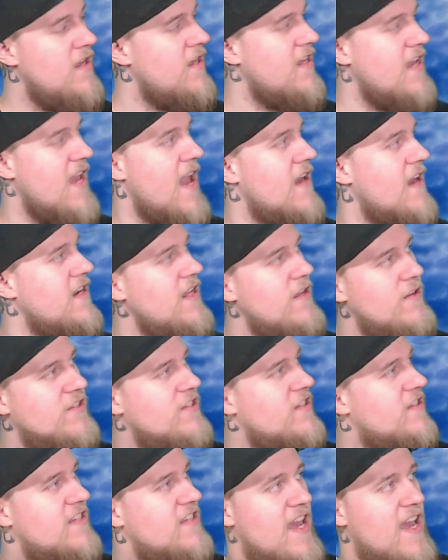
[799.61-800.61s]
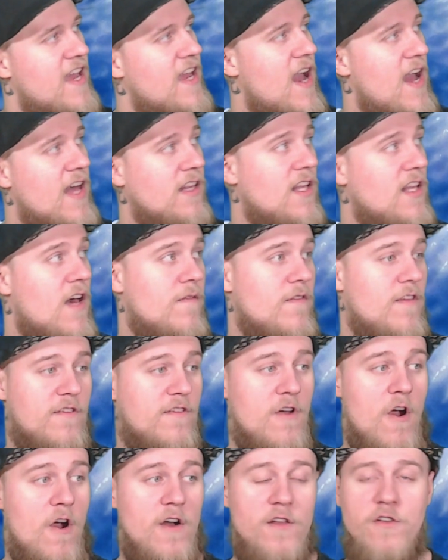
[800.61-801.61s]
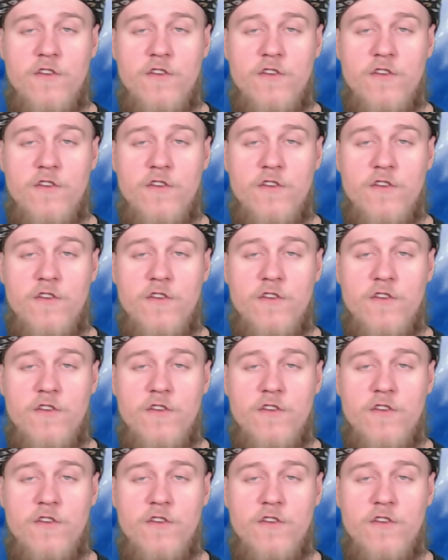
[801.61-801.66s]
yeah, needless to say, I love this card.